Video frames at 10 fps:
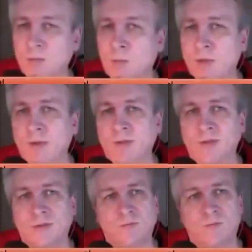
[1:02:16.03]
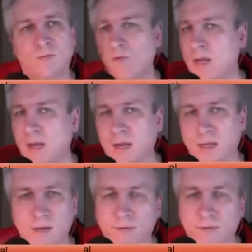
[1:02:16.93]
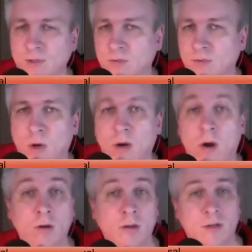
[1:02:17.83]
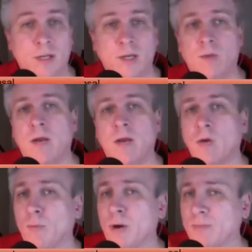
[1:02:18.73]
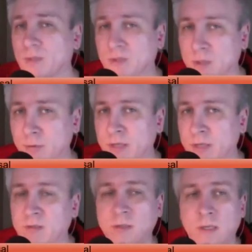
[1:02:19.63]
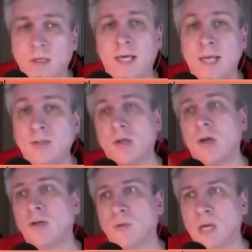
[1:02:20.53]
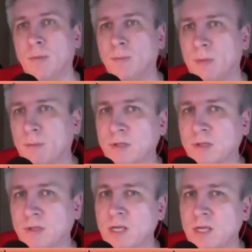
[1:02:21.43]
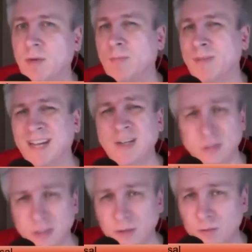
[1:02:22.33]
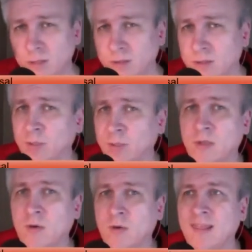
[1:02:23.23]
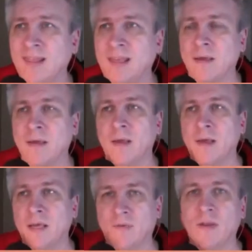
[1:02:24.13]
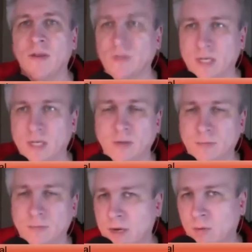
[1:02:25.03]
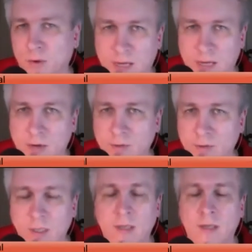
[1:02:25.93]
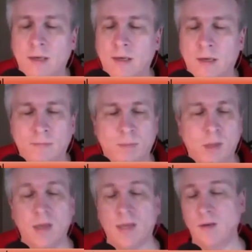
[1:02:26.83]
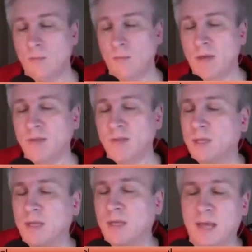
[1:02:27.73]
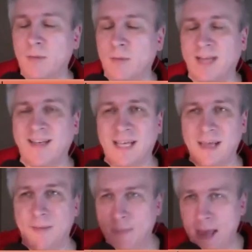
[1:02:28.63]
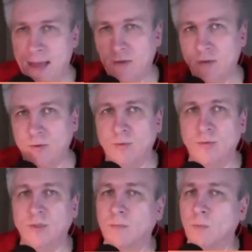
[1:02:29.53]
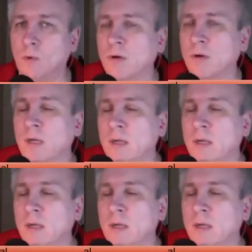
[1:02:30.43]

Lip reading: and whether it's you've got an idea for just one article you'd like to write, or perhaps a series. I actually talked to a couple of people this week about potentially doing a series, though I think given their schedule it may not work out. Plug into the month, something like that. We'd like to get back to some more